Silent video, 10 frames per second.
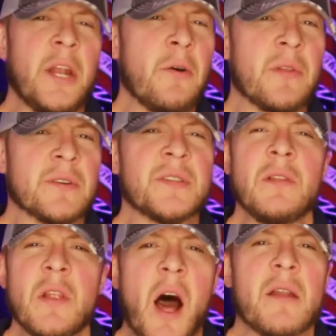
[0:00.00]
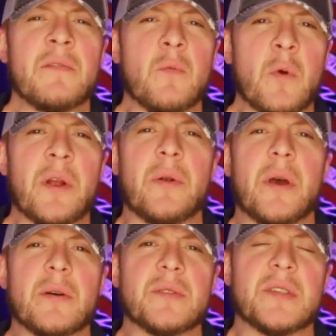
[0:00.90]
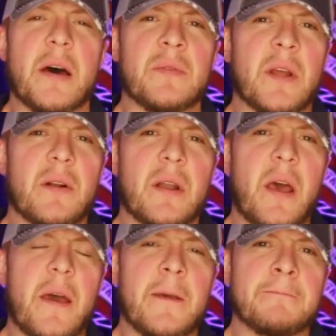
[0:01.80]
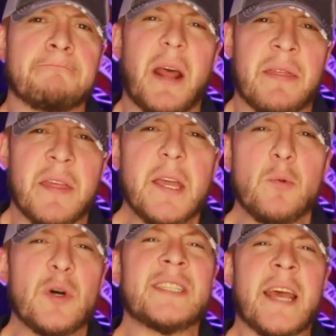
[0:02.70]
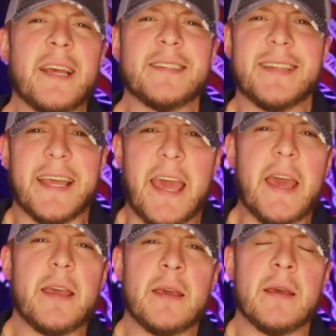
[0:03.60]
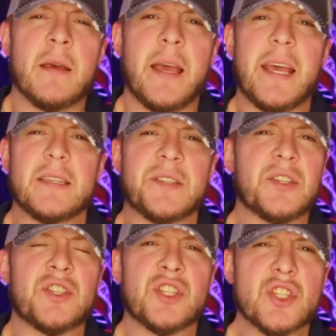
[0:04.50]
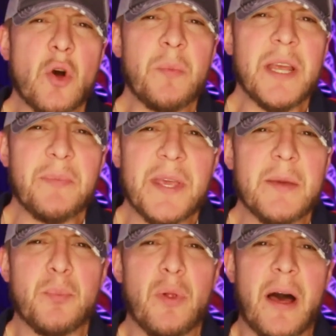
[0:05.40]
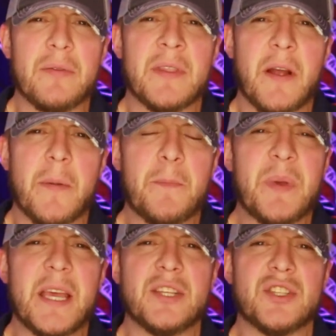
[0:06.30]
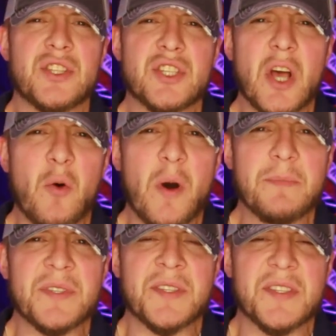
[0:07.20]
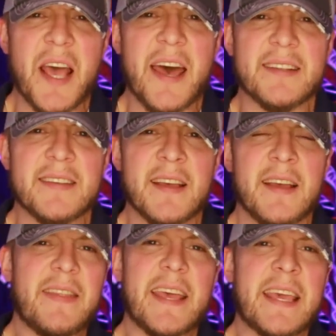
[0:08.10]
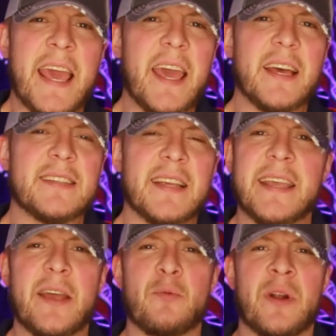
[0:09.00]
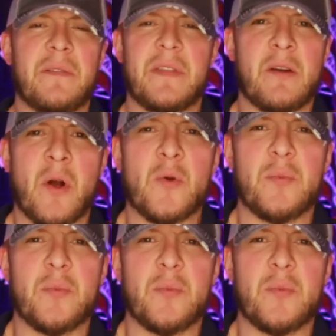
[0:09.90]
You know, there's a lot of weirdos out there today. But I think what takes the cake is so many people out there being so upset that they can't get rid of their